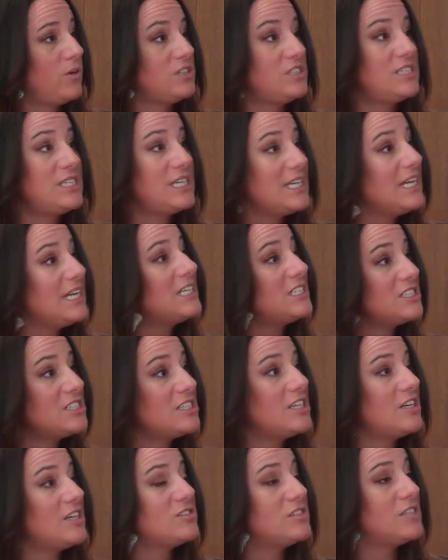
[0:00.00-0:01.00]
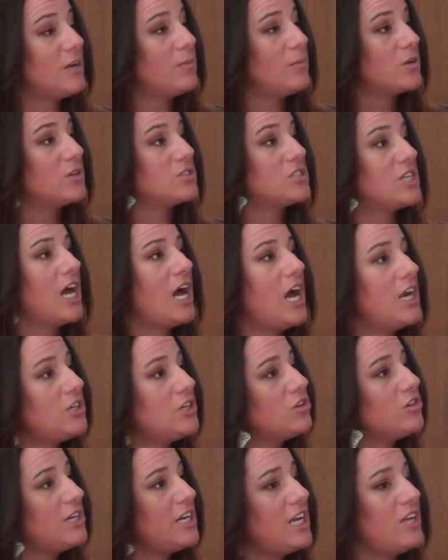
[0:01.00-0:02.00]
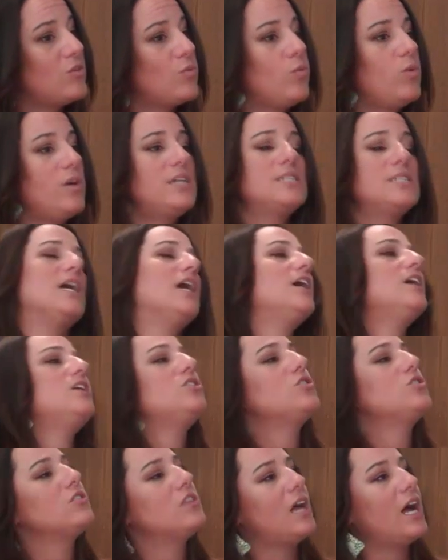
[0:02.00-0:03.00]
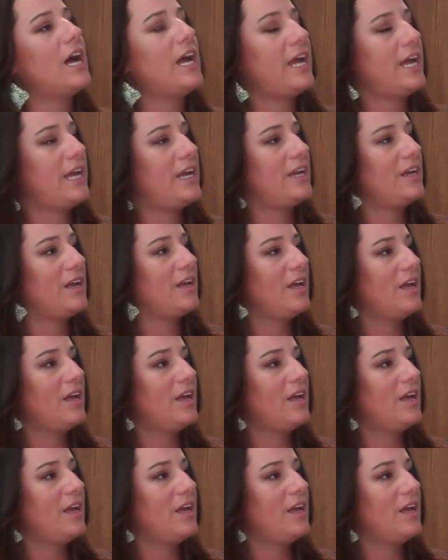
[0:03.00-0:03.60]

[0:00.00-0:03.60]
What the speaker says: Dig into those numbers underneath. What is underlying?